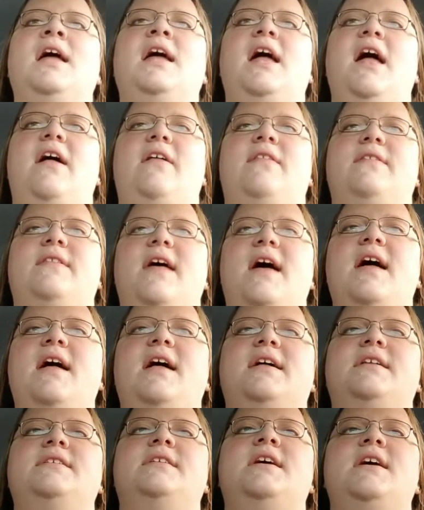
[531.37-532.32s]
And
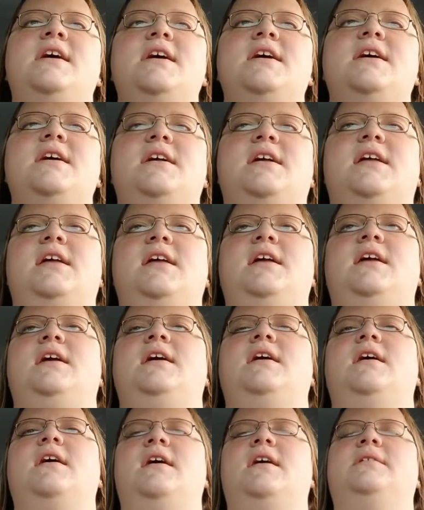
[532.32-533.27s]
then
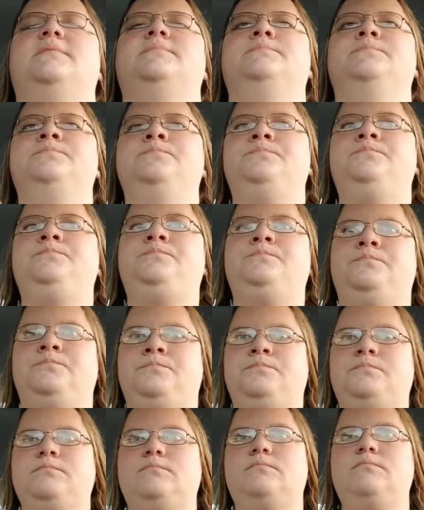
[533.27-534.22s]
he
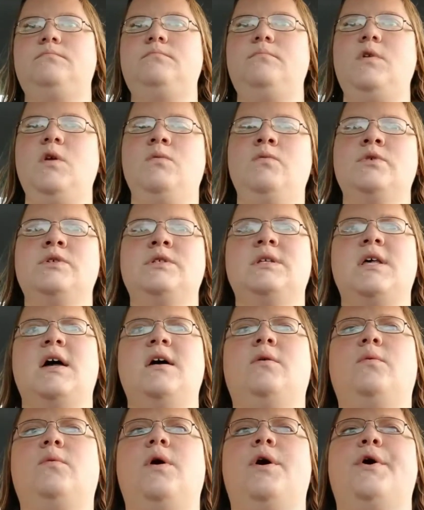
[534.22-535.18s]
was
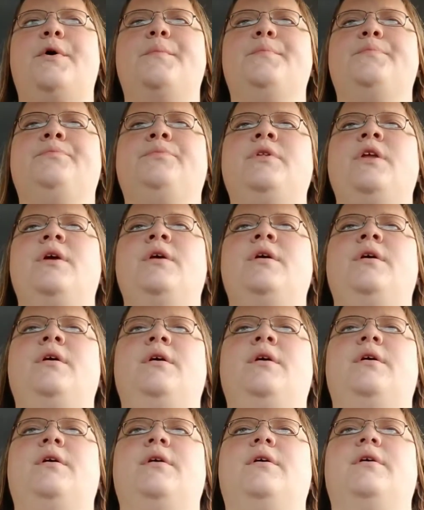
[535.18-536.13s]
like, well,
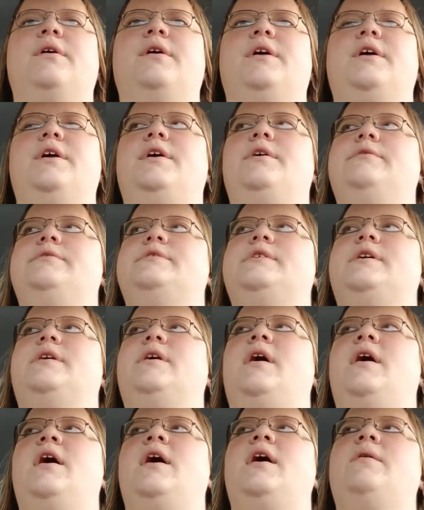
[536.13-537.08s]
he was like,
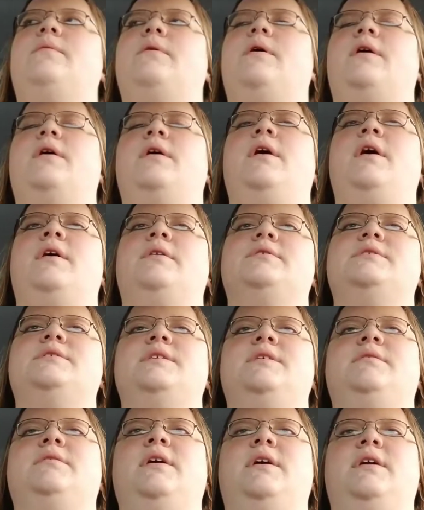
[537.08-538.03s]
all right, well, I'll
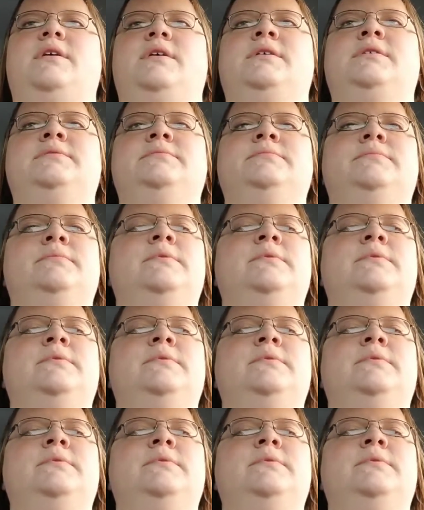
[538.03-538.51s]
see you later.